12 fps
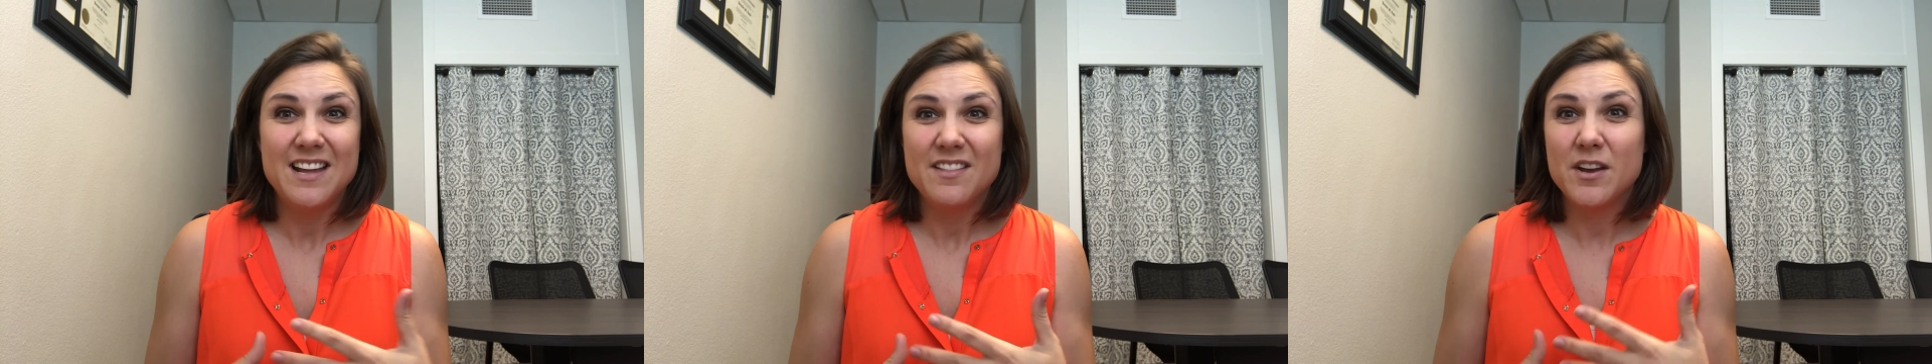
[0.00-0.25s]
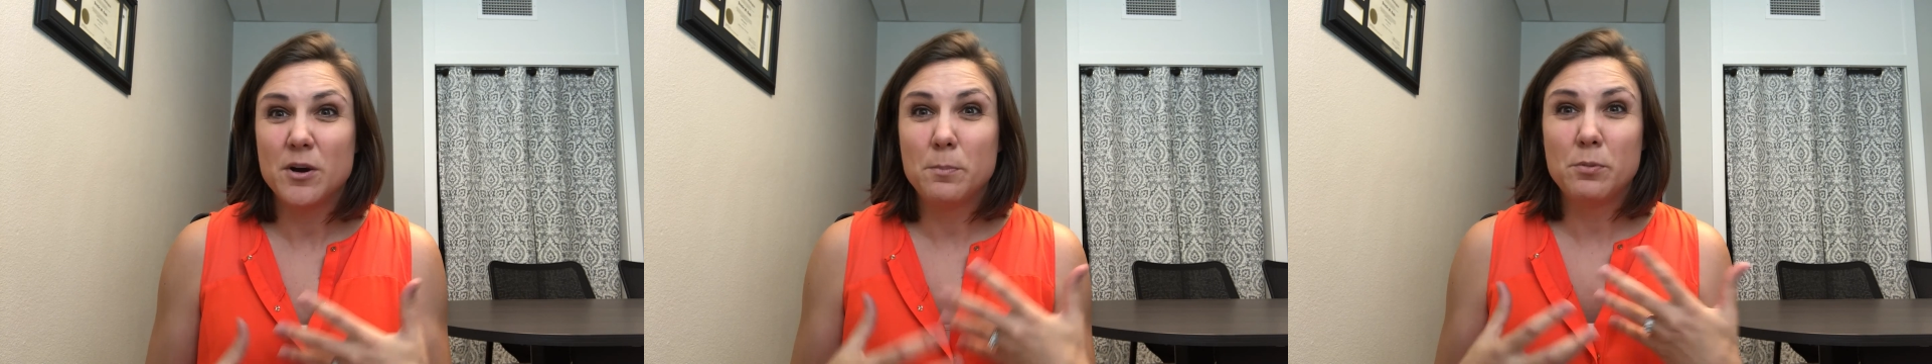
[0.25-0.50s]

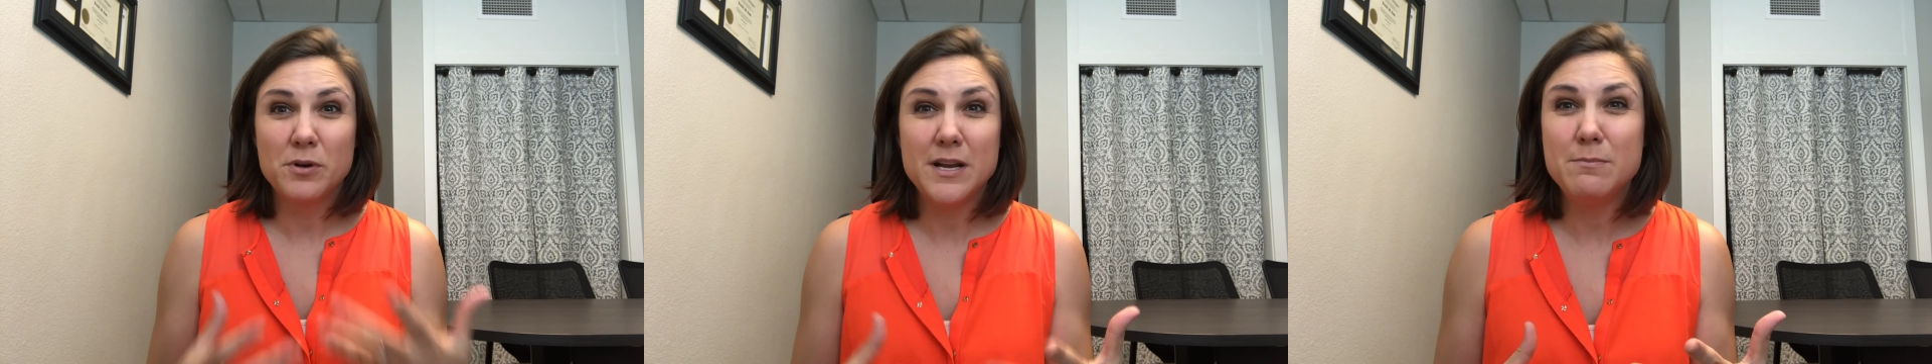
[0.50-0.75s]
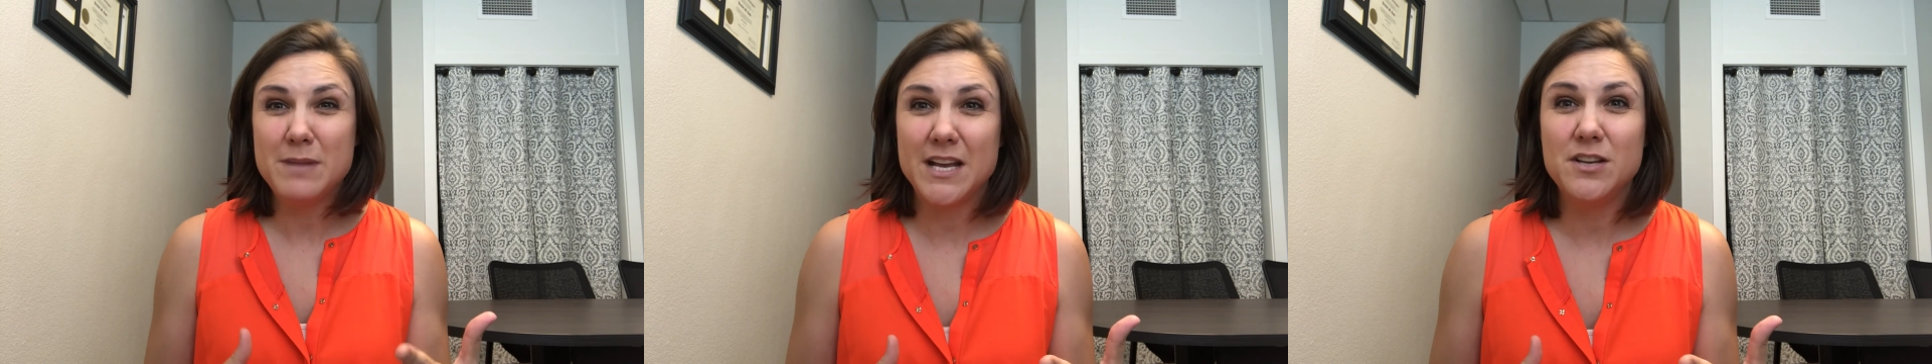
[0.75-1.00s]
that are
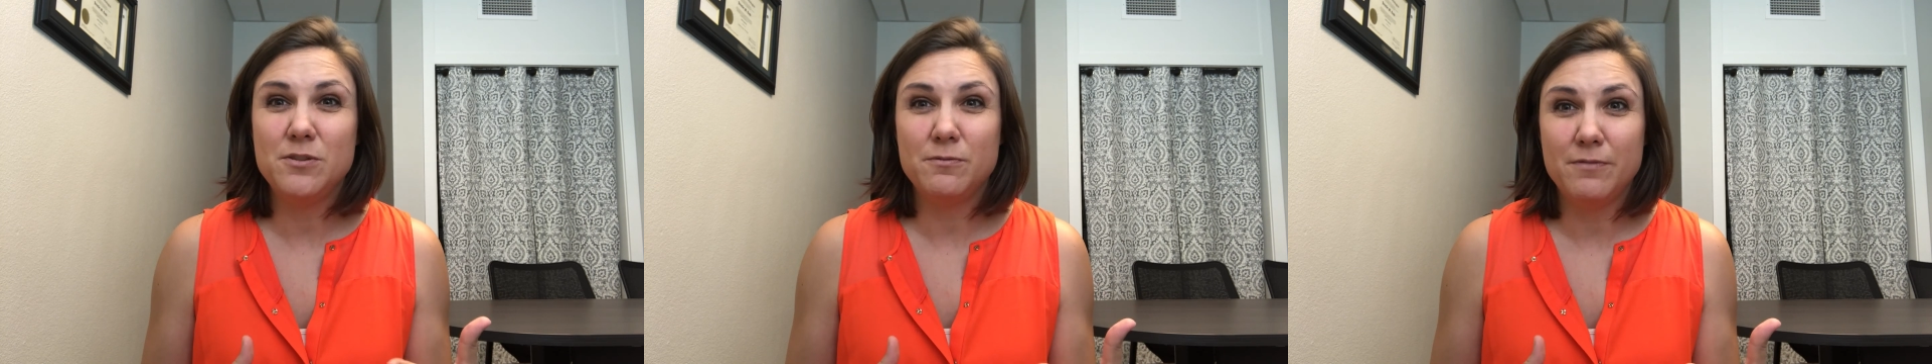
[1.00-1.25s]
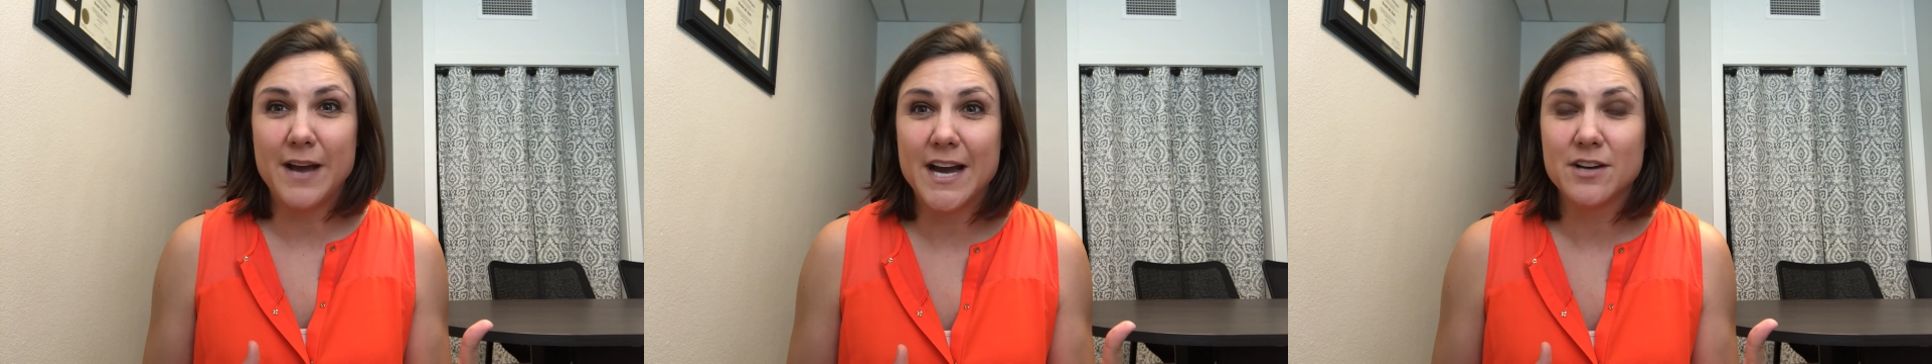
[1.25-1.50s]

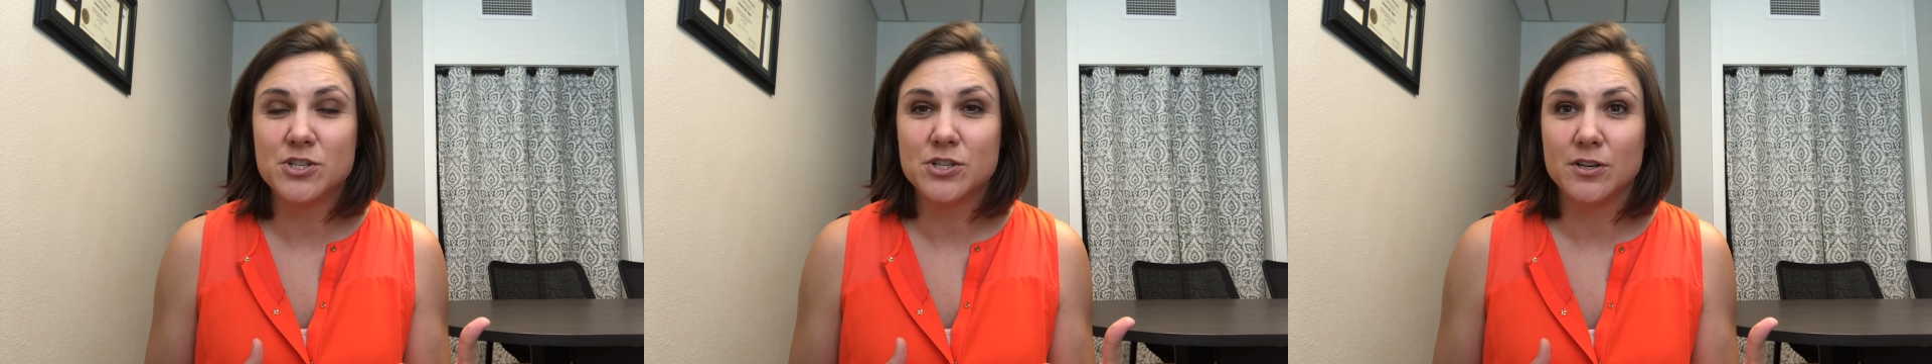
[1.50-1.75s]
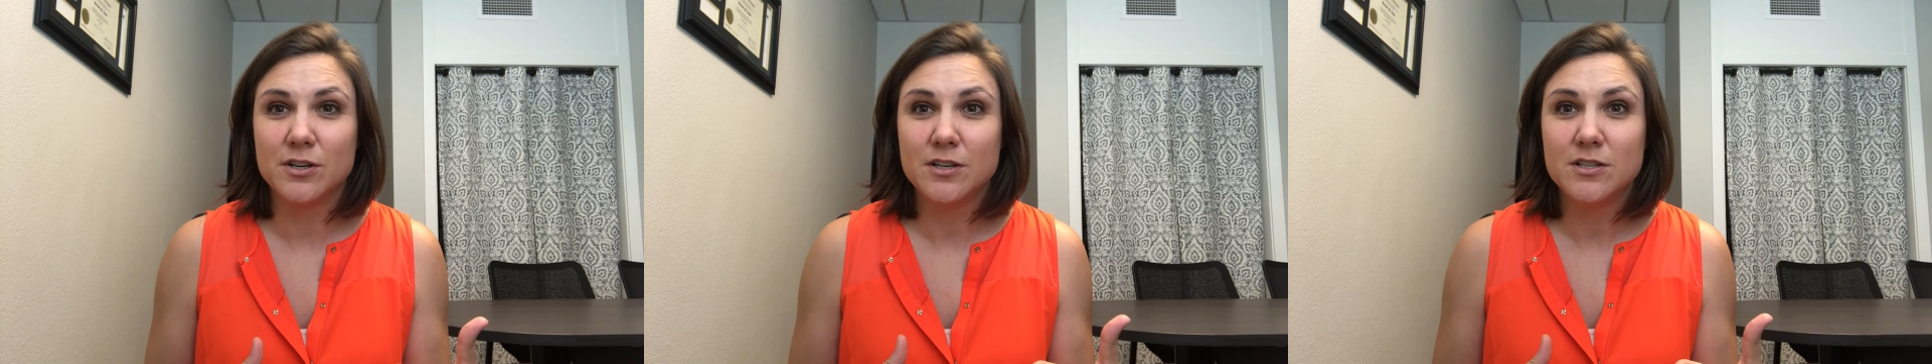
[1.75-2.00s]

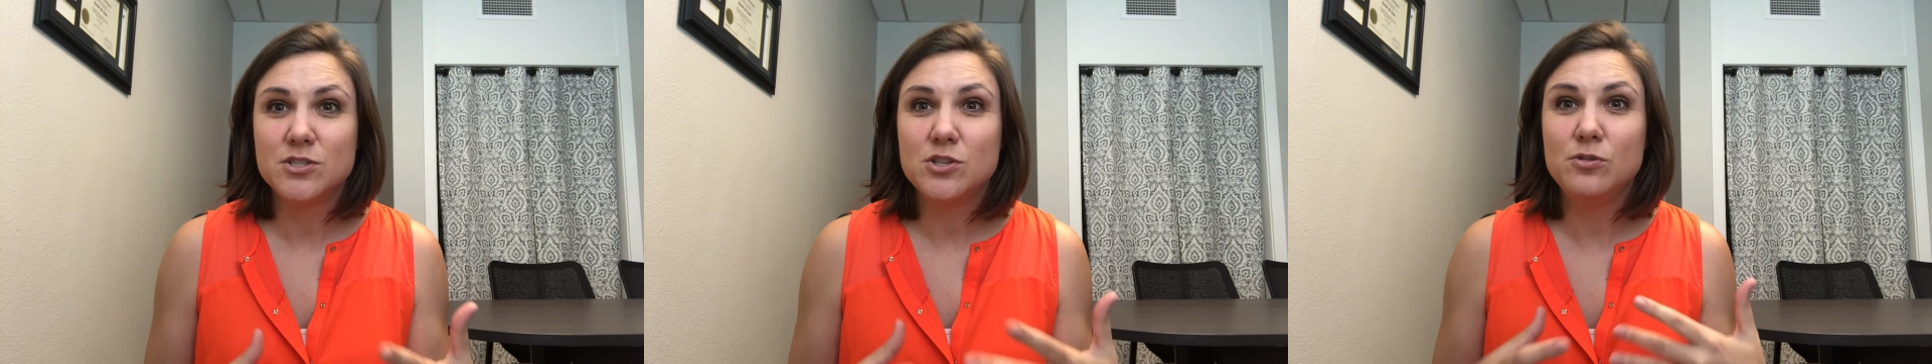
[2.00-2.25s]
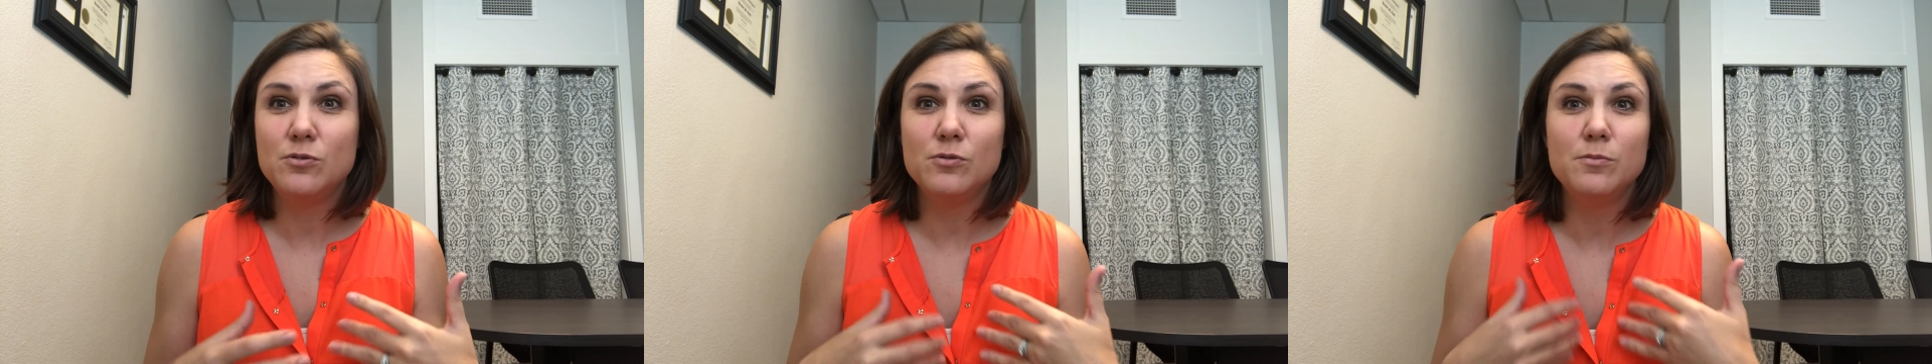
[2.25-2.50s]
pre-manufactured
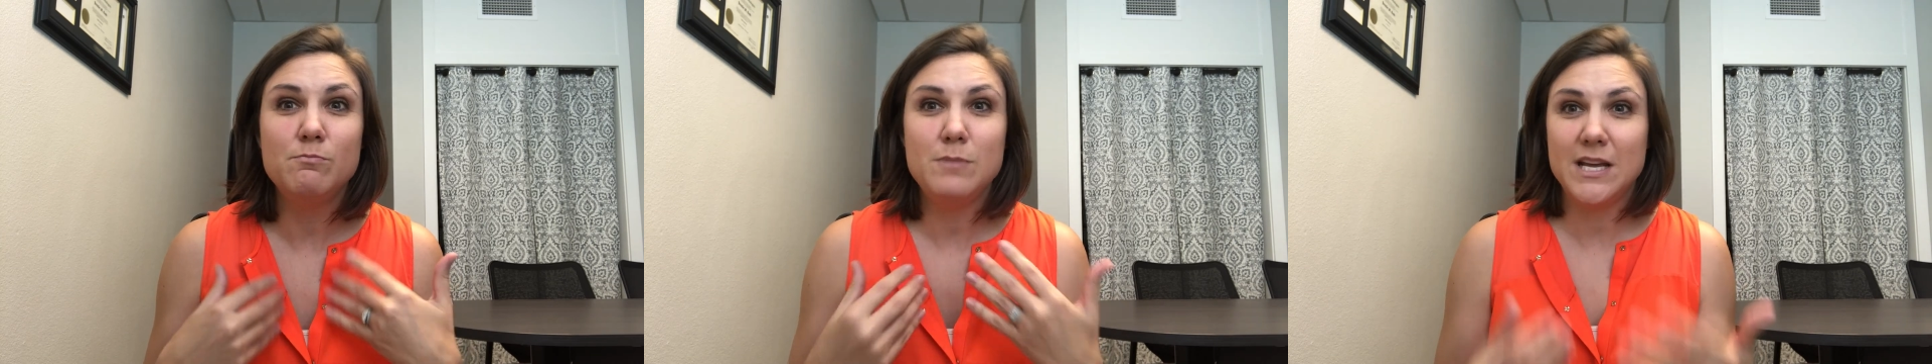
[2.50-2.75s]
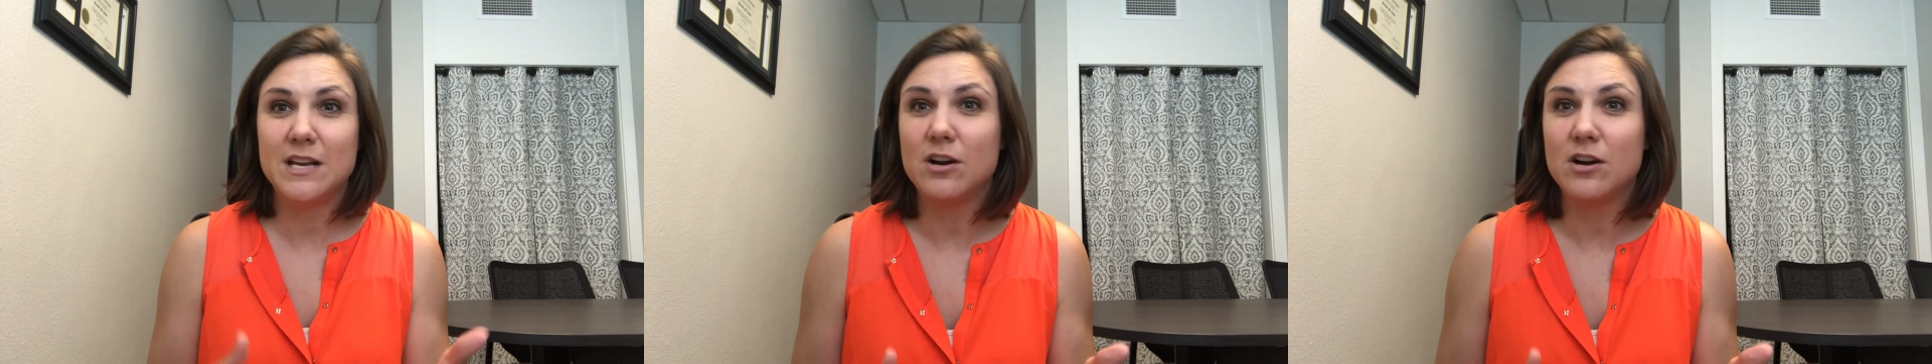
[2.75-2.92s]
to meet